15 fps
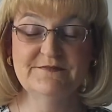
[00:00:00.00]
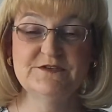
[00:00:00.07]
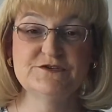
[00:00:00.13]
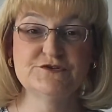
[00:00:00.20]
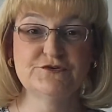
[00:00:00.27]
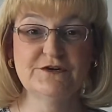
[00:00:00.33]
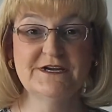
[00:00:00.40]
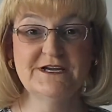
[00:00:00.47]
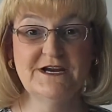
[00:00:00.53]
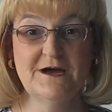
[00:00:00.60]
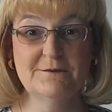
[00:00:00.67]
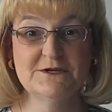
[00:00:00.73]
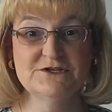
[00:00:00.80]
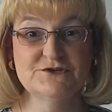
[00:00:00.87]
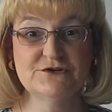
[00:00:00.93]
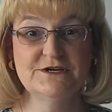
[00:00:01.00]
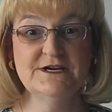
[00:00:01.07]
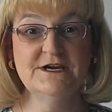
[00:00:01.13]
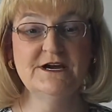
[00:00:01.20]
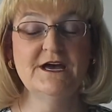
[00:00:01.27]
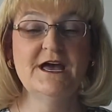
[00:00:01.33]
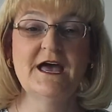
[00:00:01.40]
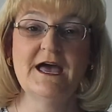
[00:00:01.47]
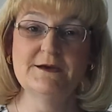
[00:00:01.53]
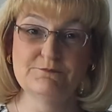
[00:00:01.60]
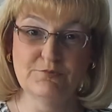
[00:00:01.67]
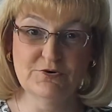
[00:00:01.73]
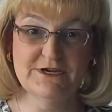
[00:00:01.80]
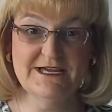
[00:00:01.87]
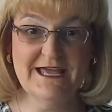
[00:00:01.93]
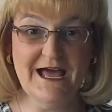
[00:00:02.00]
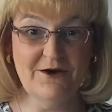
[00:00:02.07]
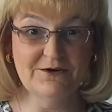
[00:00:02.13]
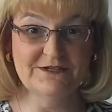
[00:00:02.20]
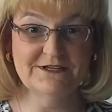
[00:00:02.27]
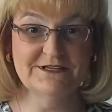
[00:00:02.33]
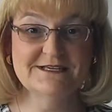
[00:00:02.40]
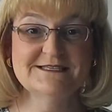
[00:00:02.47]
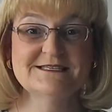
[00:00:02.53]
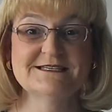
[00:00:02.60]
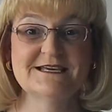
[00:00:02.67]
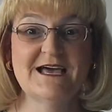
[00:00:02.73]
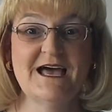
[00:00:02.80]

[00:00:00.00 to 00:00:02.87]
trigonometry, and pre-calculus,